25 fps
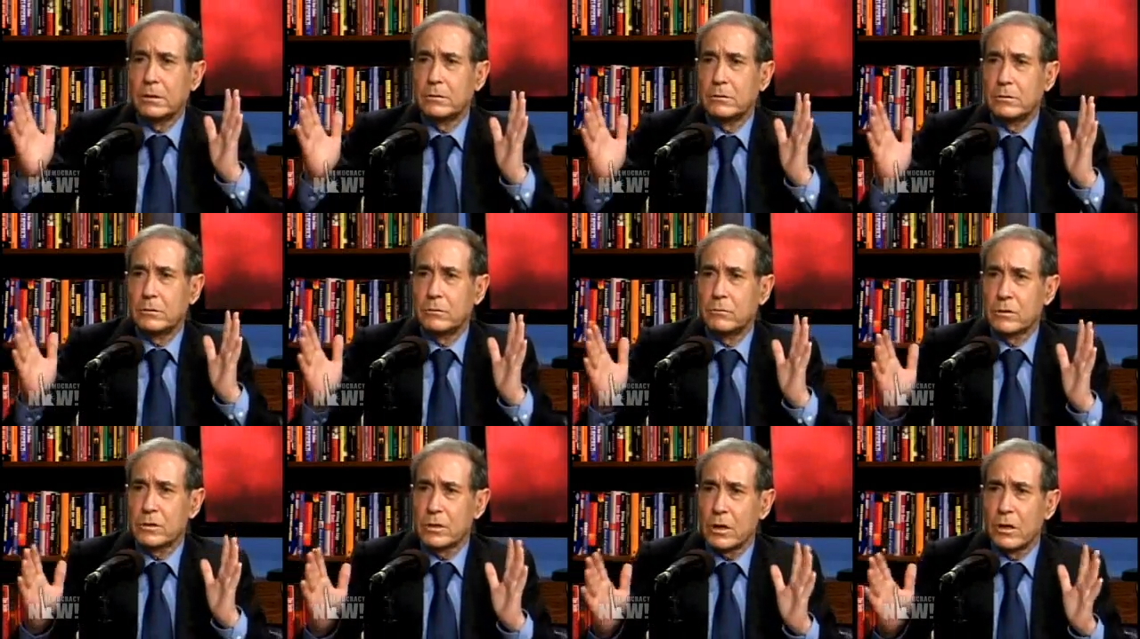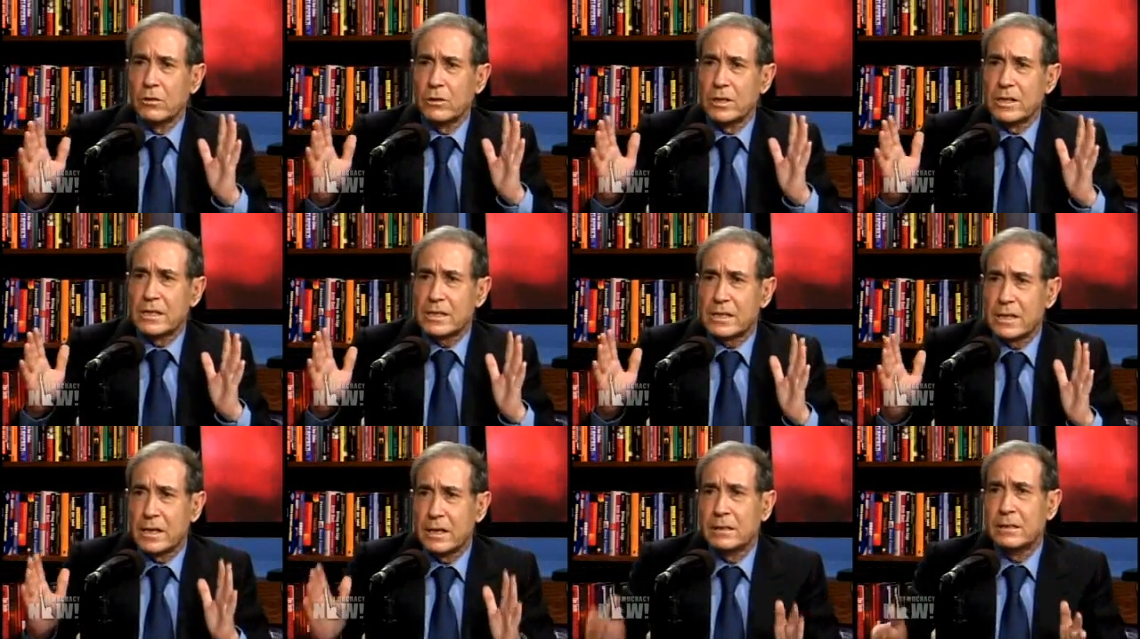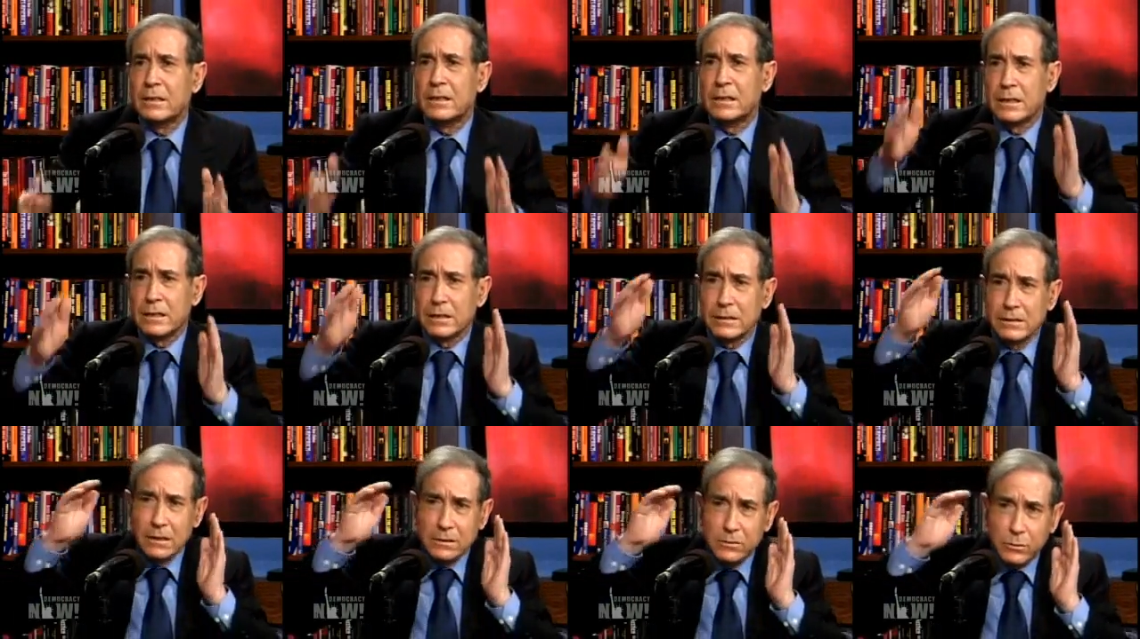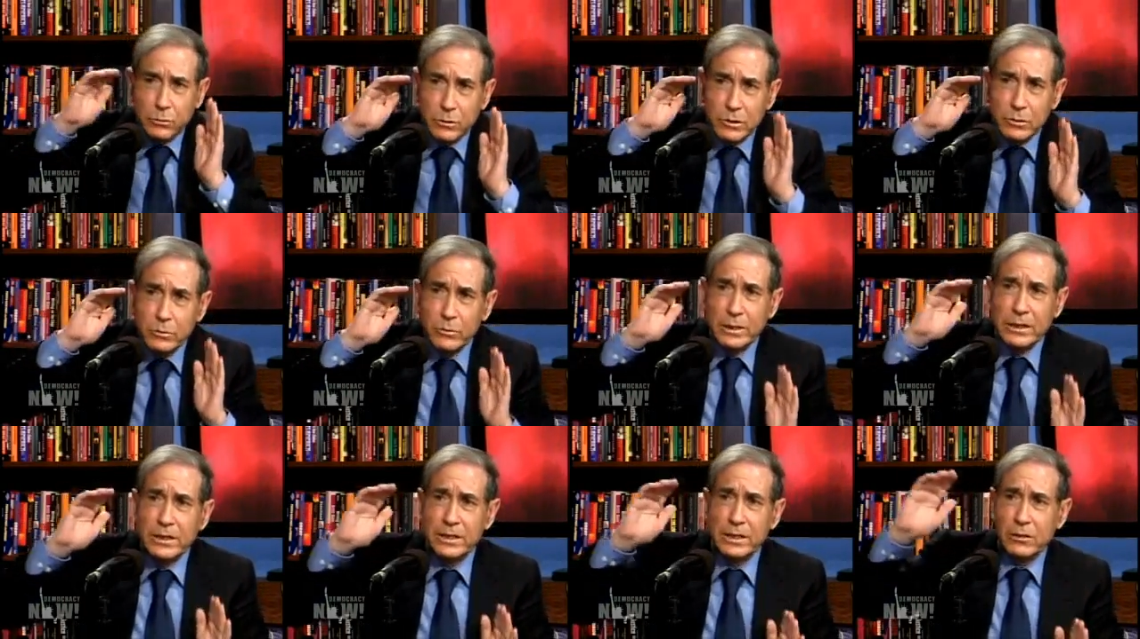It was only said that
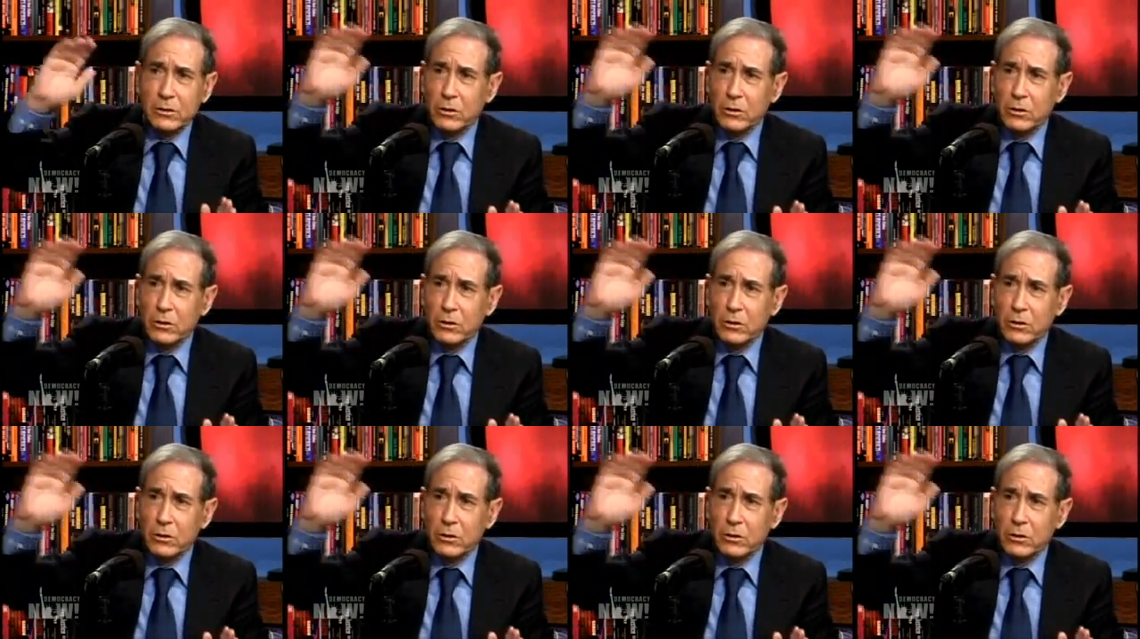we will